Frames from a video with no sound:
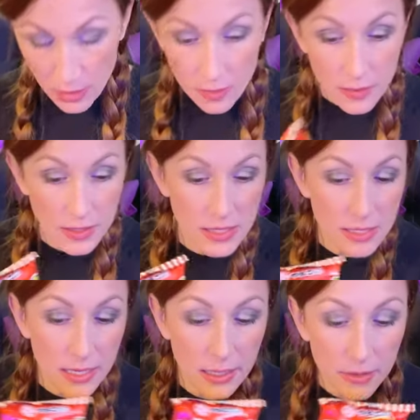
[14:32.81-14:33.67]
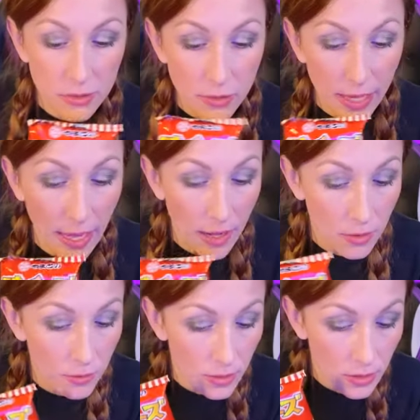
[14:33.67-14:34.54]
This is like a little
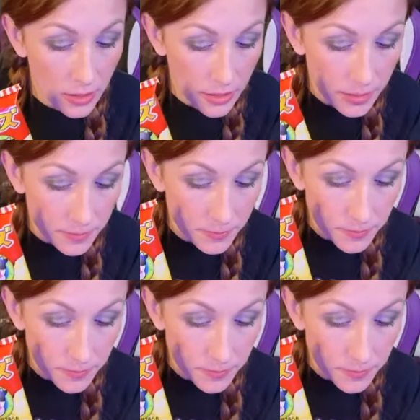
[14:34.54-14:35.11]
cow on it.